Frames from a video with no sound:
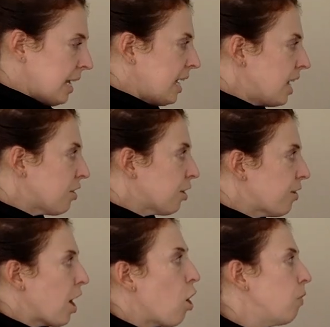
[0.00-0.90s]
either
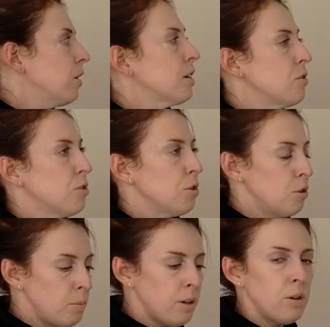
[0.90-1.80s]
they
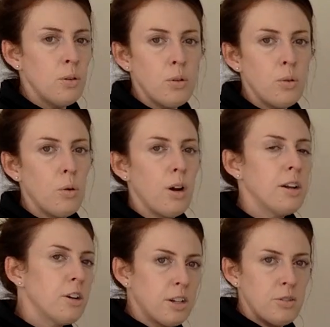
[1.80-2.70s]
overconsume or
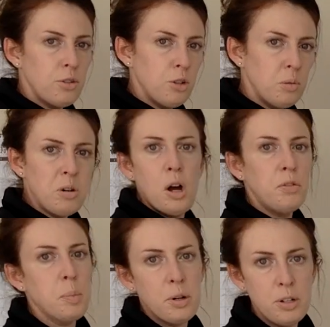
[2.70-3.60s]
underconsume, or
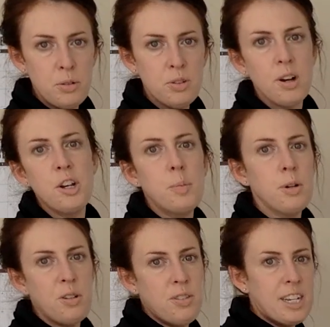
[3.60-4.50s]
overproduce or
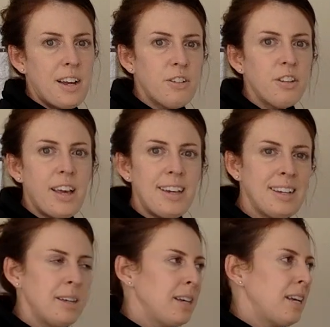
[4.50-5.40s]
underproduce. They never
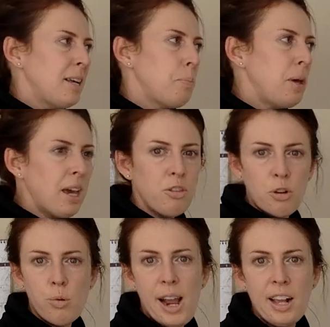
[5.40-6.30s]
pick
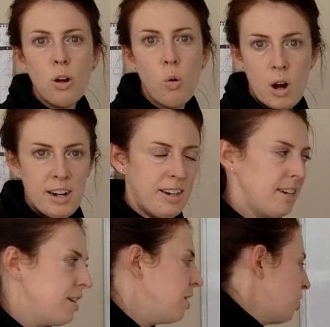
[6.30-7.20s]
the right
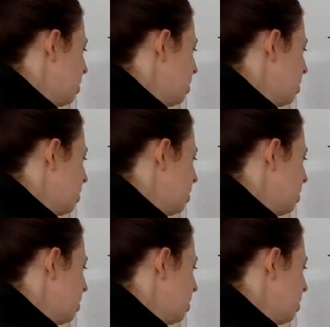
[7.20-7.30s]
quantity.